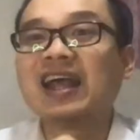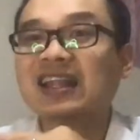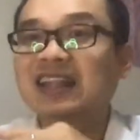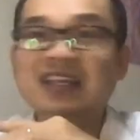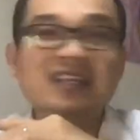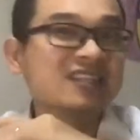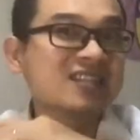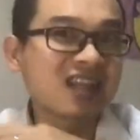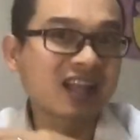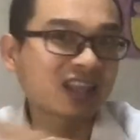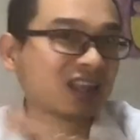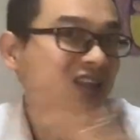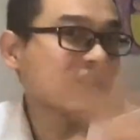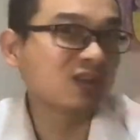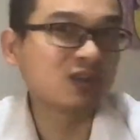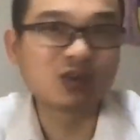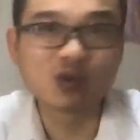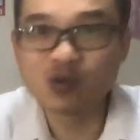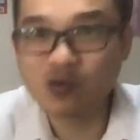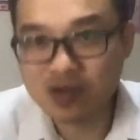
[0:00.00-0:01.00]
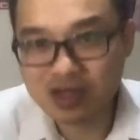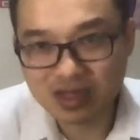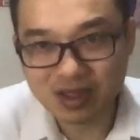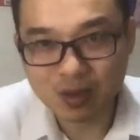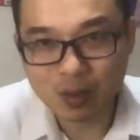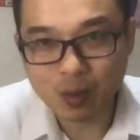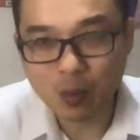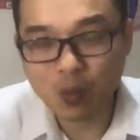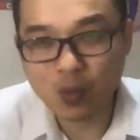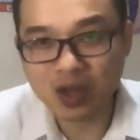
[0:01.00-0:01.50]
there's nothing to do with
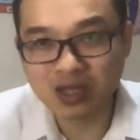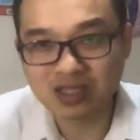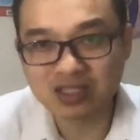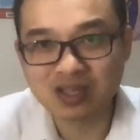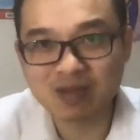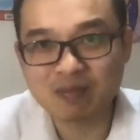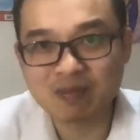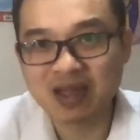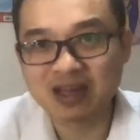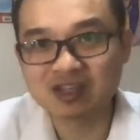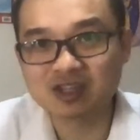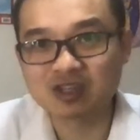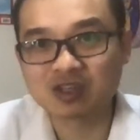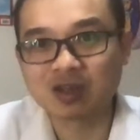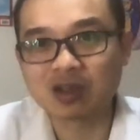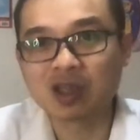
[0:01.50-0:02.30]
Western medicine.